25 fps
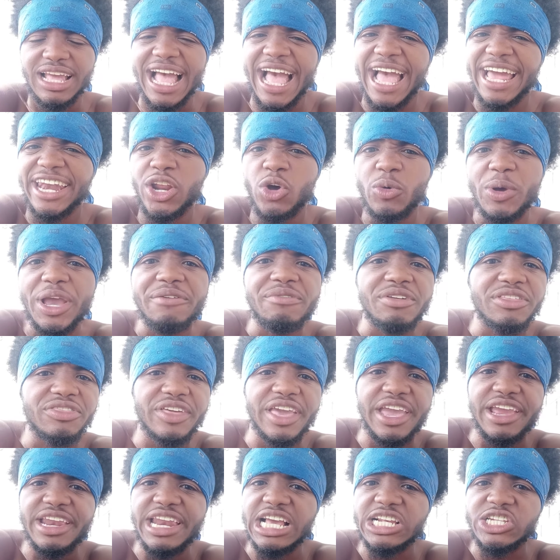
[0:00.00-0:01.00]
I know
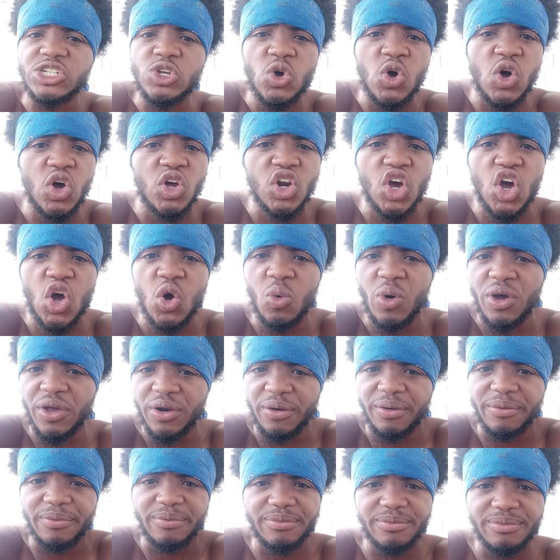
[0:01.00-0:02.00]
everything that's going on with
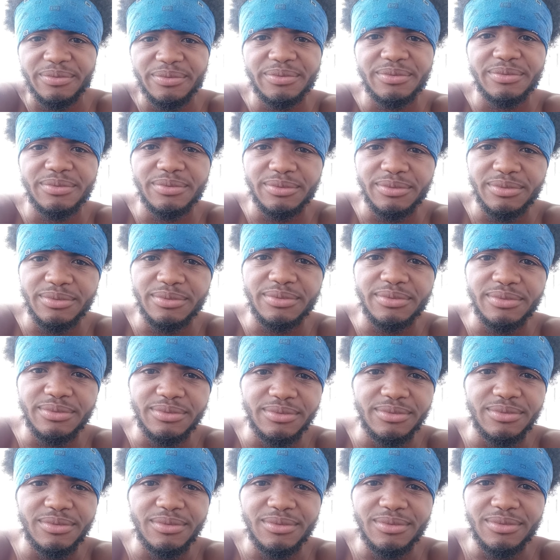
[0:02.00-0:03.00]

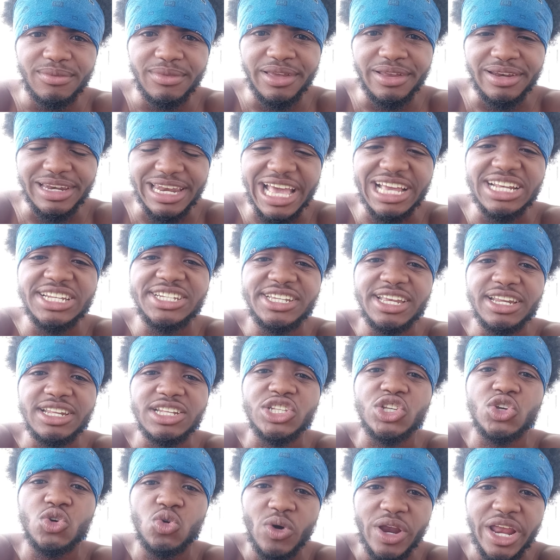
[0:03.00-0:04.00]
them. That shit
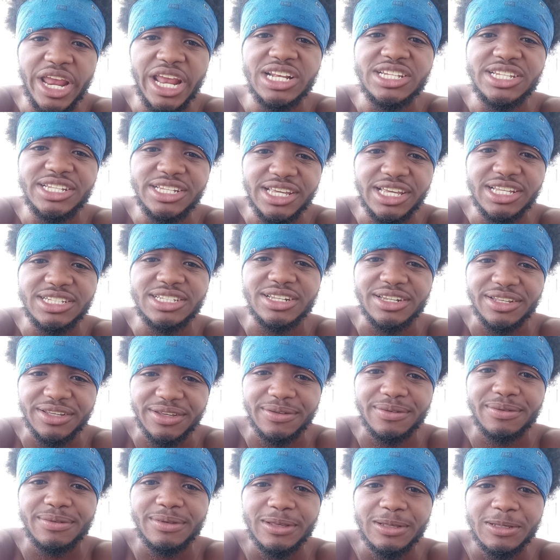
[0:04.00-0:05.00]
is crazy, isn't it?